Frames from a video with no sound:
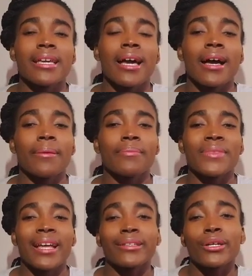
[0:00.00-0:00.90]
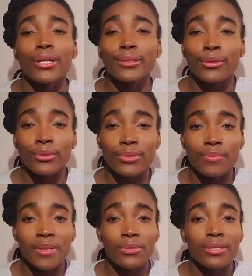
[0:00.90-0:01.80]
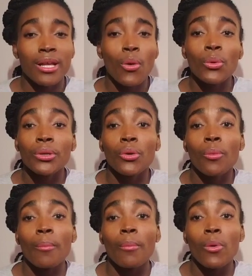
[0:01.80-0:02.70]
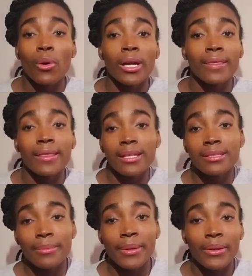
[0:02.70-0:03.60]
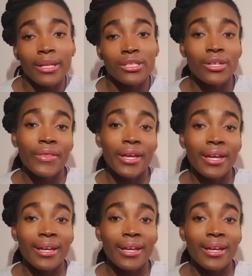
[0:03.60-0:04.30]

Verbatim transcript: um, that close because now we know more things about each other